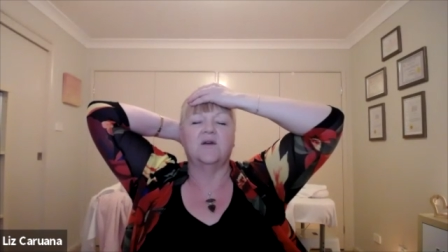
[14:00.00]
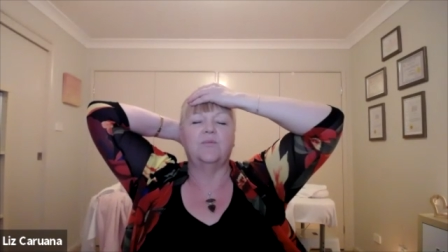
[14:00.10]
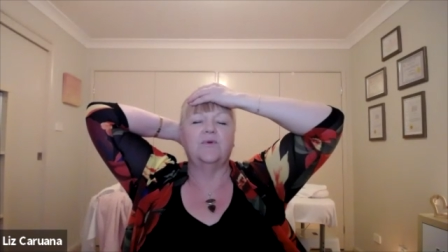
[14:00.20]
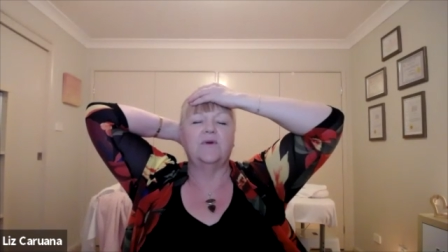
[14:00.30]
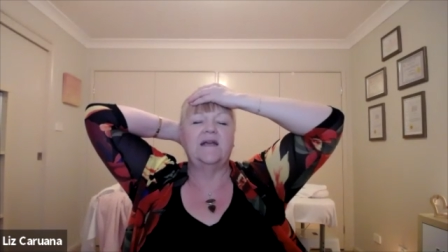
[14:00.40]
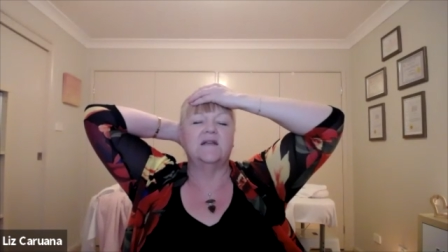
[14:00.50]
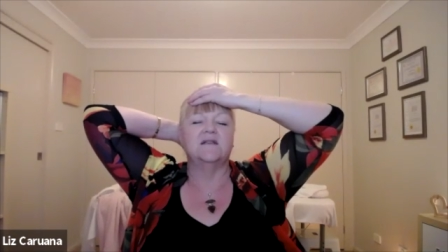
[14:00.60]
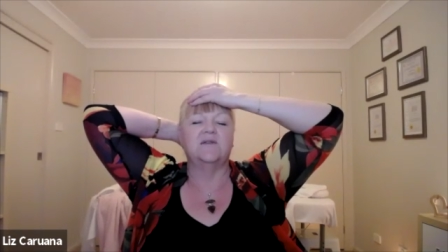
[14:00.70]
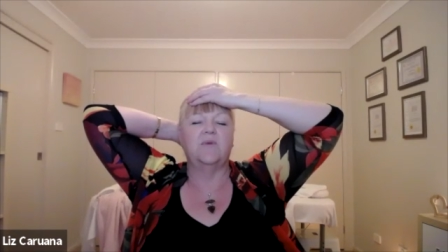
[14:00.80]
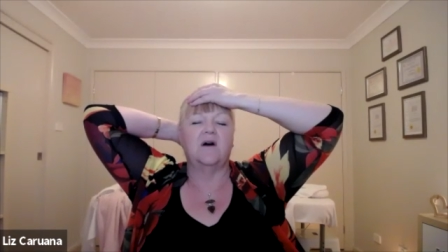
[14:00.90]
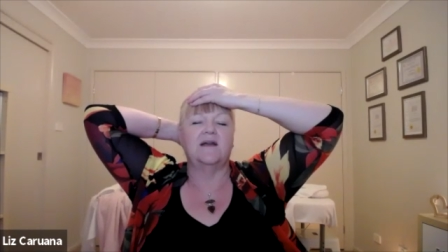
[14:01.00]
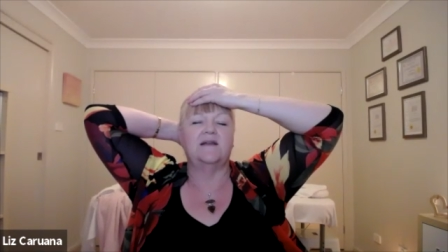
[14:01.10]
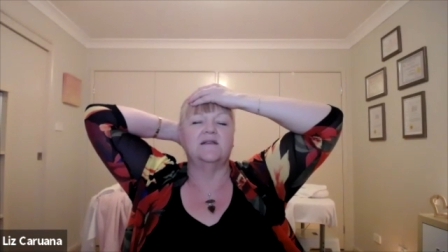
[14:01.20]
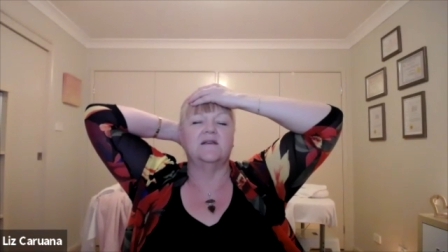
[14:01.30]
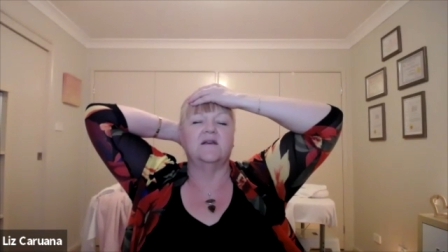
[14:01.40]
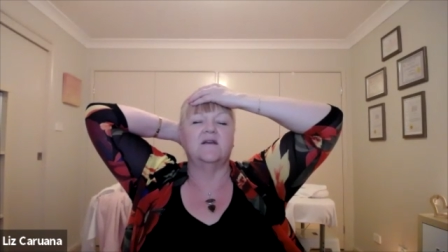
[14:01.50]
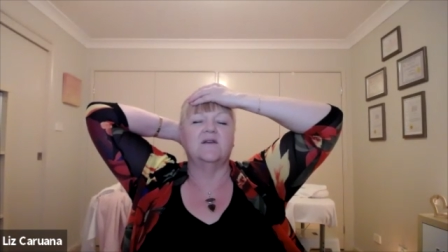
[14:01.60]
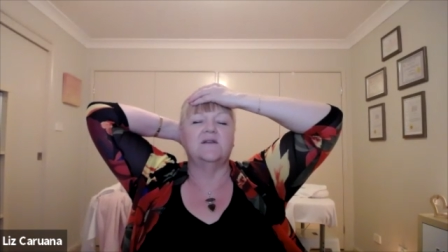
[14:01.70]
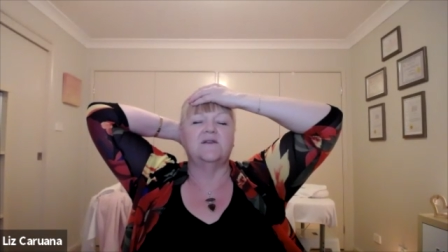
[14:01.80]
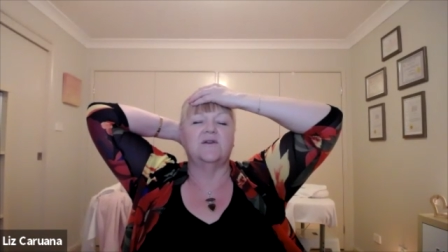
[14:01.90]
bring it to mind
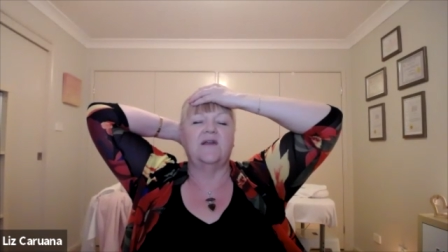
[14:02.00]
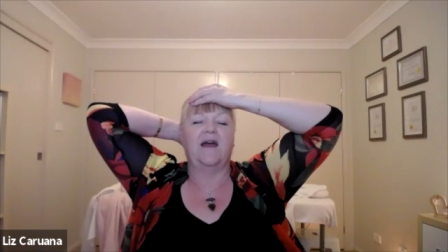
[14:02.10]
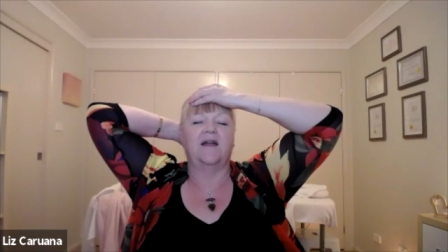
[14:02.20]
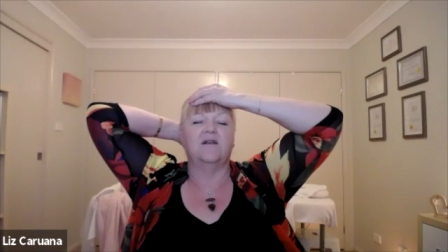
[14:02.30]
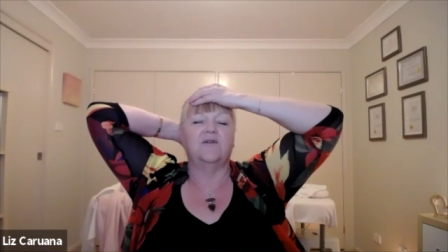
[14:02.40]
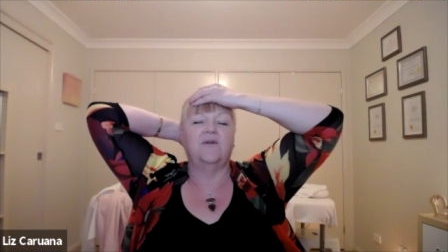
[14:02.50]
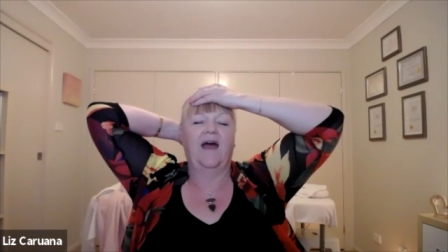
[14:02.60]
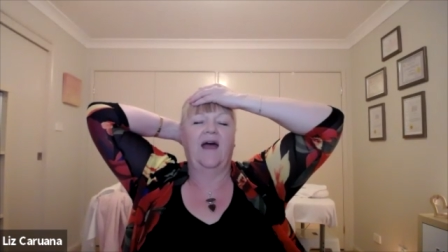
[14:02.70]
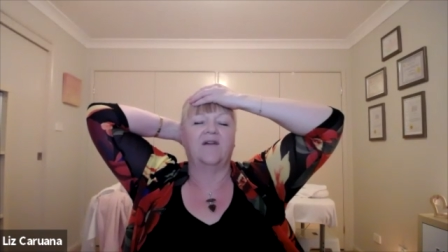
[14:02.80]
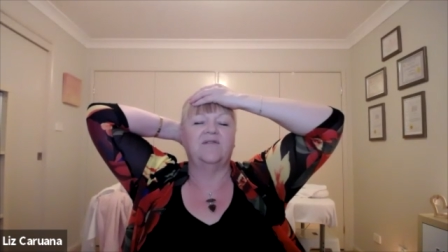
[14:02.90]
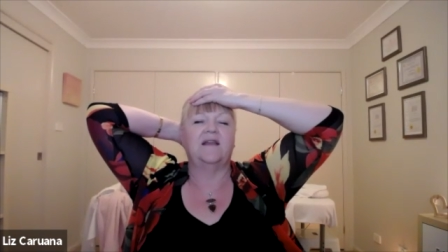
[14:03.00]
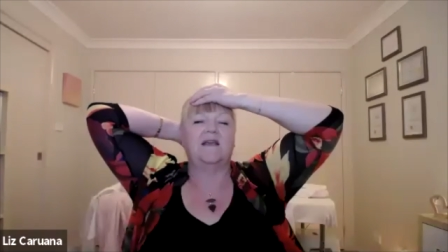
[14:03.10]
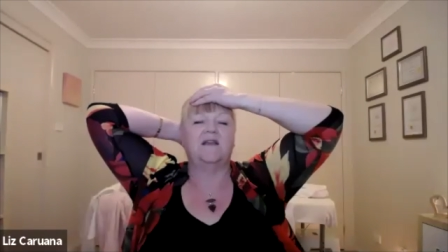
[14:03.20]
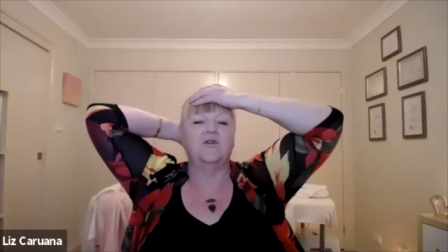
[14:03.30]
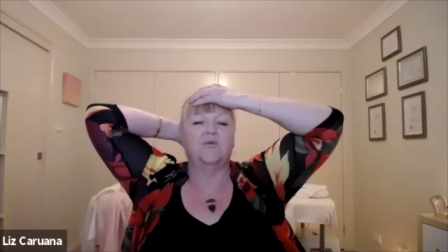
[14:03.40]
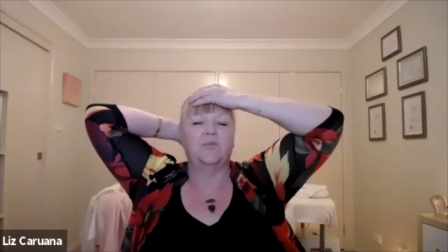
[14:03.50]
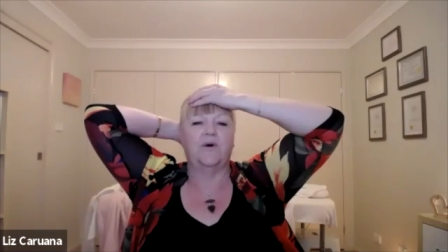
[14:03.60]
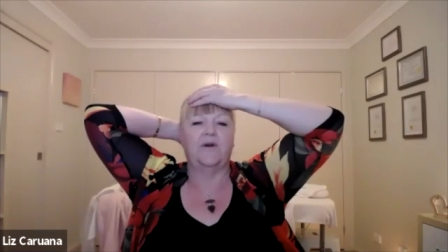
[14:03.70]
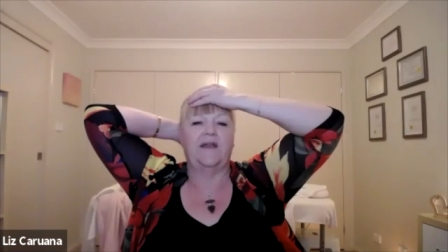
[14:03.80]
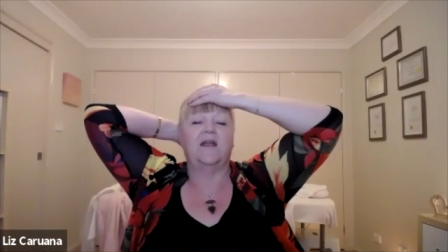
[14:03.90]
so that you have it in your
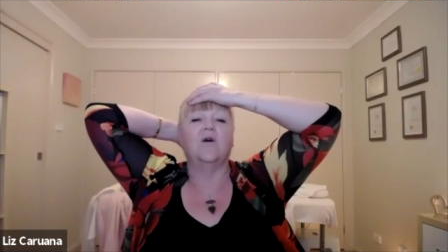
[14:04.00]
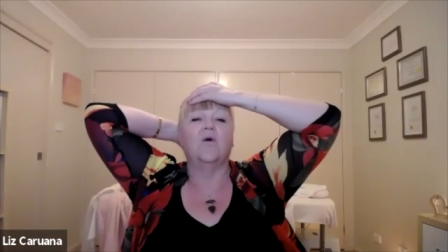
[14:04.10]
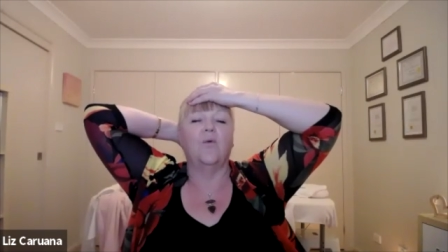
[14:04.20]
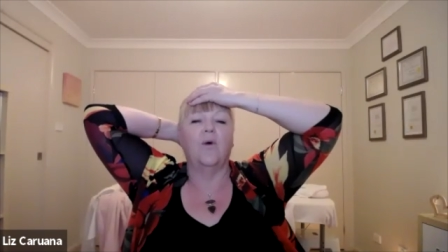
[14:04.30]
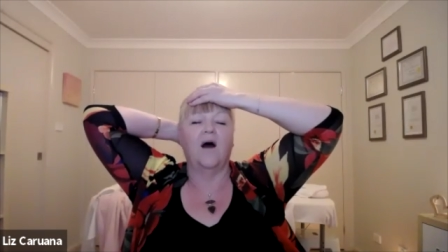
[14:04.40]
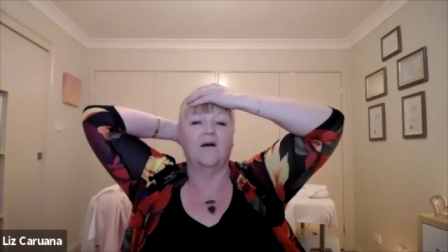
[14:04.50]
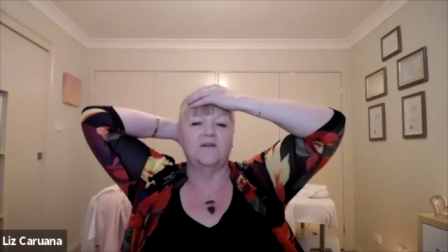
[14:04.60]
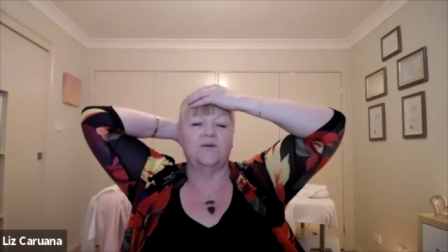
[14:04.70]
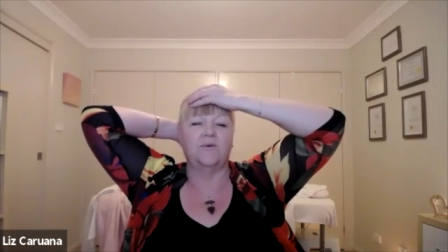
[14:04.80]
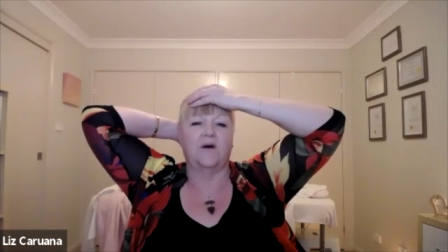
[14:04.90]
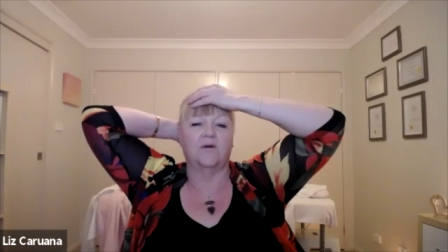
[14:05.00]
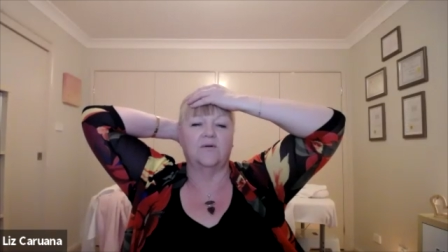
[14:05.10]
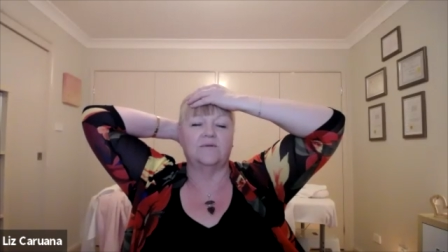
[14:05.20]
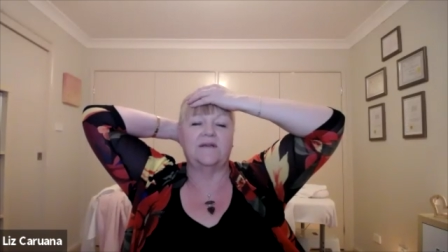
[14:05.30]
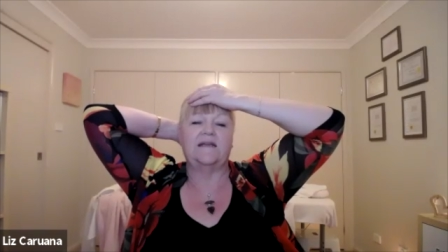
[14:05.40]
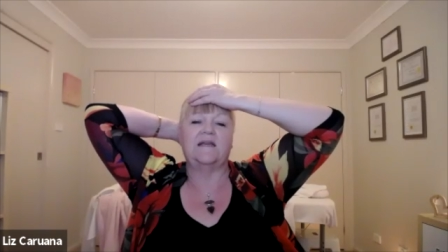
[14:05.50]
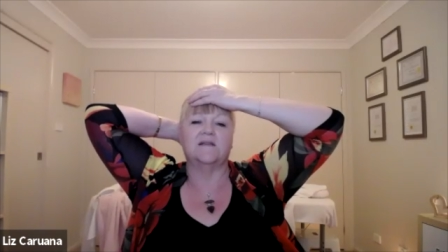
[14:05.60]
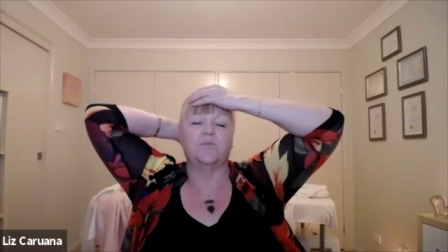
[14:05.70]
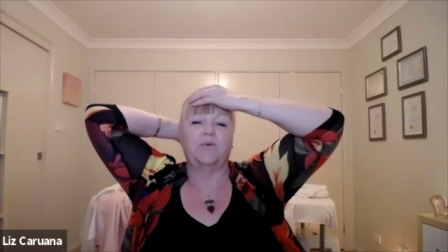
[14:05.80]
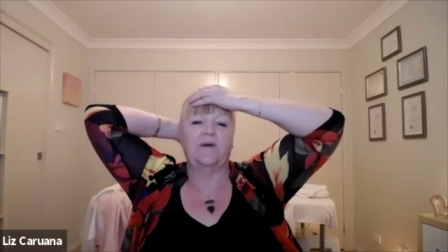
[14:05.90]
body while you are holding
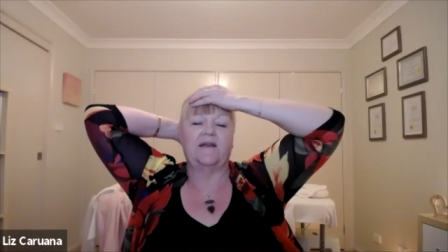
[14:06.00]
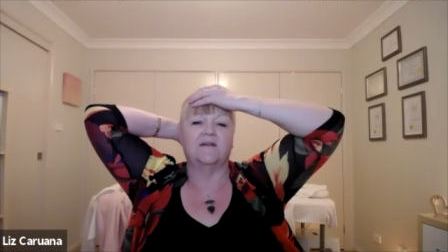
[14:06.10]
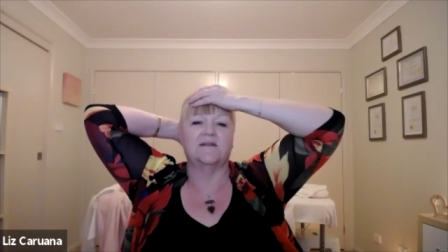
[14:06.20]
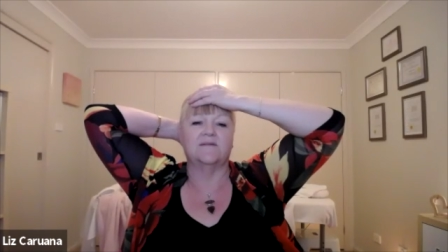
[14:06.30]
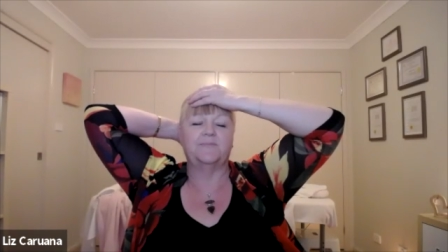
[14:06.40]
these points.